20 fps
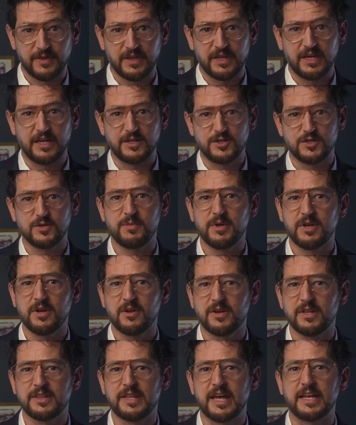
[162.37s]
It should be
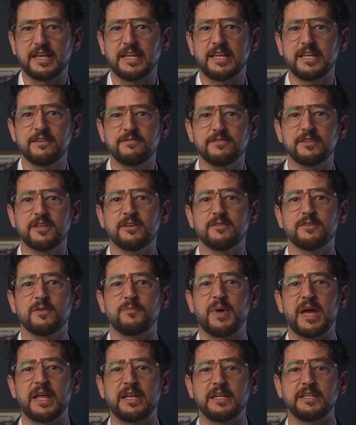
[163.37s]
noted that even though the
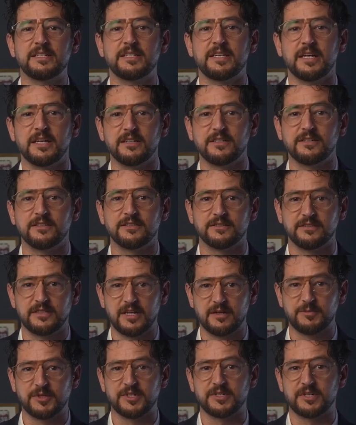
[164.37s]
pending sale
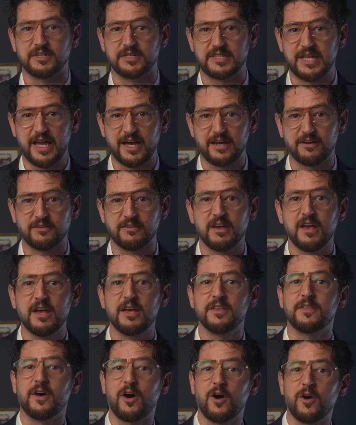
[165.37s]
numbers are down,
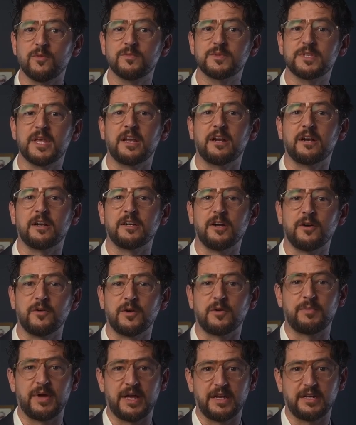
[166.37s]
the homes that are going
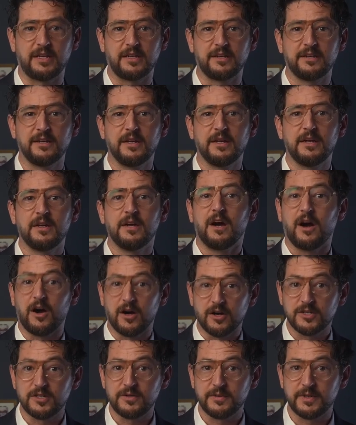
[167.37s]
pending are
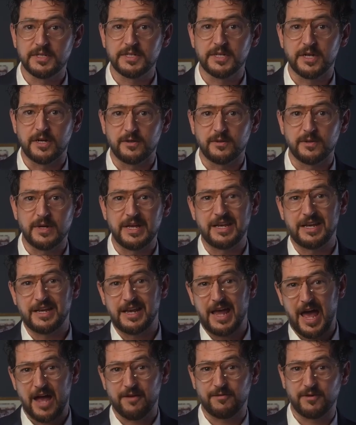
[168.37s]
doing so in an
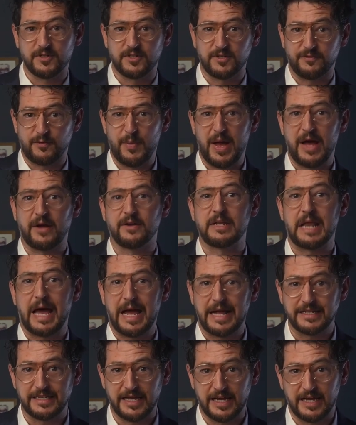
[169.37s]
average of about
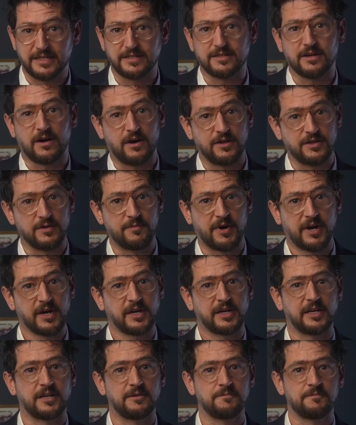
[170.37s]
9 days on the
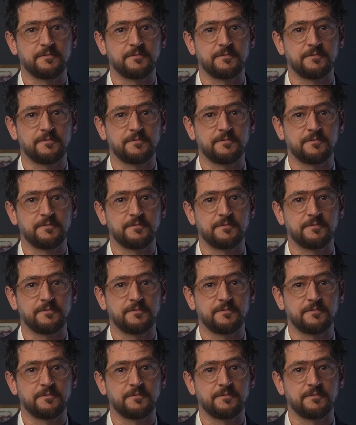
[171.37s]
market.